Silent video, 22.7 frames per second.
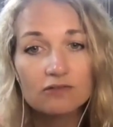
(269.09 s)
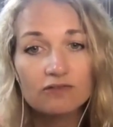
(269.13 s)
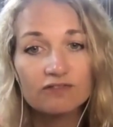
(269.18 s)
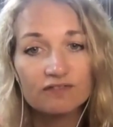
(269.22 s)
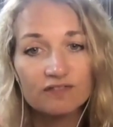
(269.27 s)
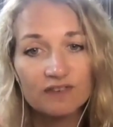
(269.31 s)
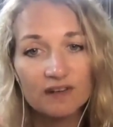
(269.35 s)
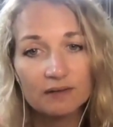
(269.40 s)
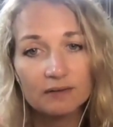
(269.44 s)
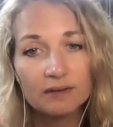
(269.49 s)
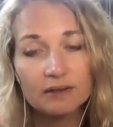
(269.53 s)

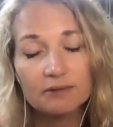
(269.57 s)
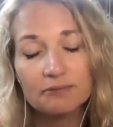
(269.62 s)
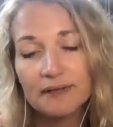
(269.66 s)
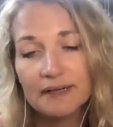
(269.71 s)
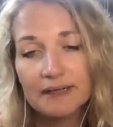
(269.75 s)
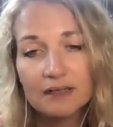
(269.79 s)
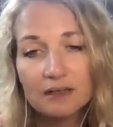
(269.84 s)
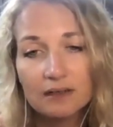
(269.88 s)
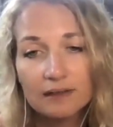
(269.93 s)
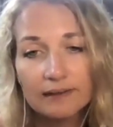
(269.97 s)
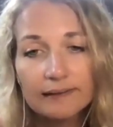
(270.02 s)
very
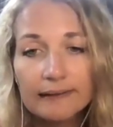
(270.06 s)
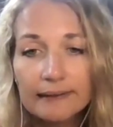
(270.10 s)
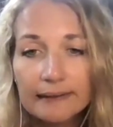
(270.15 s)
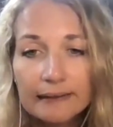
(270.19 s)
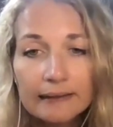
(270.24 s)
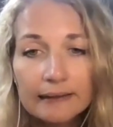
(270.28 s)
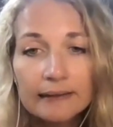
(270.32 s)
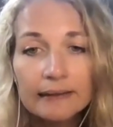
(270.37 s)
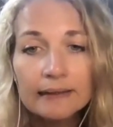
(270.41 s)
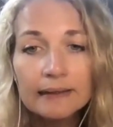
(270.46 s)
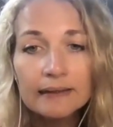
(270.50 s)

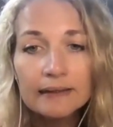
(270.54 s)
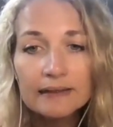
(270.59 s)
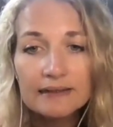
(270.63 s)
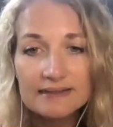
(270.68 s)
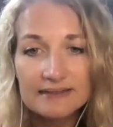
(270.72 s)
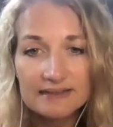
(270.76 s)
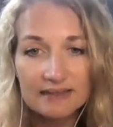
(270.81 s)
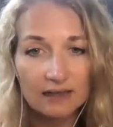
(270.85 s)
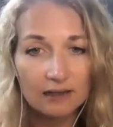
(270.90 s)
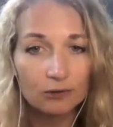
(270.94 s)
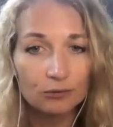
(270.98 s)
regularly
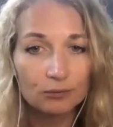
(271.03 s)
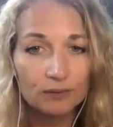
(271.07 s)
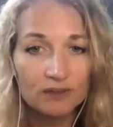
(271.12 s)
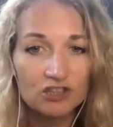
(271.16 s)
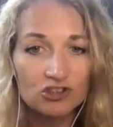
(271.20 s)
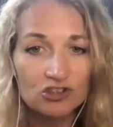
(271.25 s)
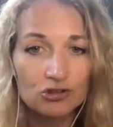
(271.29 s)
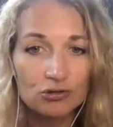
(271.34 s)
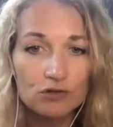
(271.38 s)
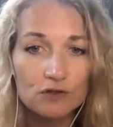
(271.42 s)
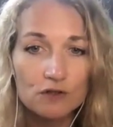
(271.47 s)
celery
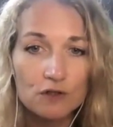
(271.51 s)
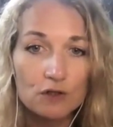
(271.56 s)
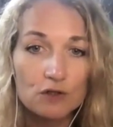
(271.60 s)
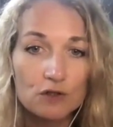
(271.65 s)
juice.